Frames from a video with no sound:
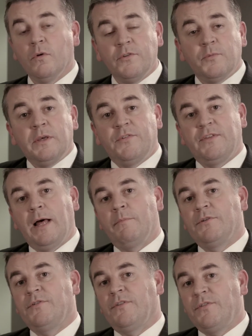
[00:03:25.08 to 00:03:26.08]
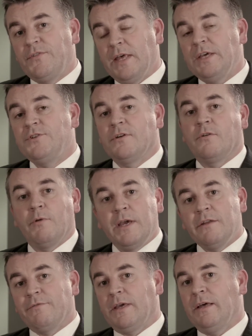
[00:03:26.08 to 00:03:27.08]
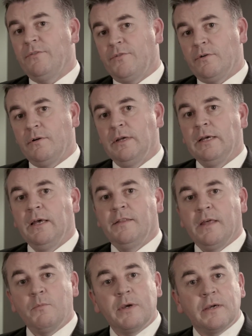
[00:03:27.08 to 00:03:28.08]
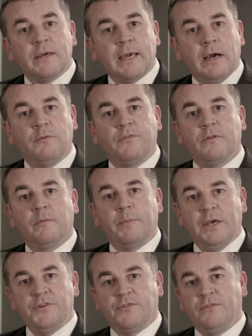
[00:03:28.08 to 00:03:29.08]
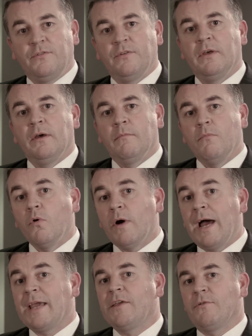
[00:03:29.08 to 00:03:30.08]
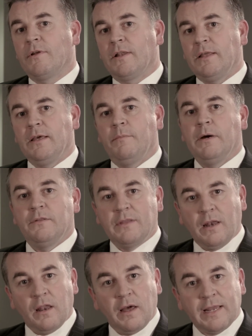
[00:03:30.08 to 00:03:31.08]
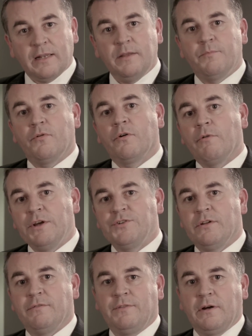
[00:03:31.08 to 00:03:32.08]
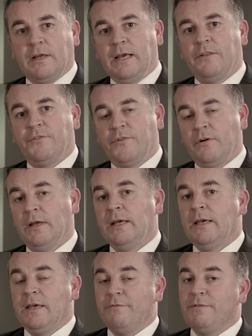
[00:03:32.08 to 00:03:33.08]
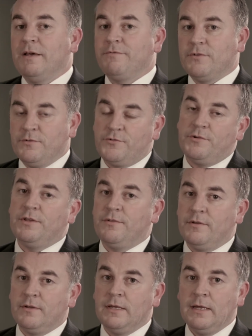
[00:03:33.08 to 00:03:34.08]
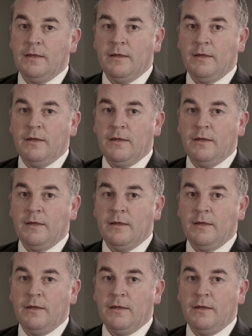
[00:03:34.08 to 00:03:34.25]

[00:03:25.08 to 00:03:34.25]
Once we establish the stage and grade of cancer, then we can counsel patients more accurately about the likely progression of their cancer if left untreated.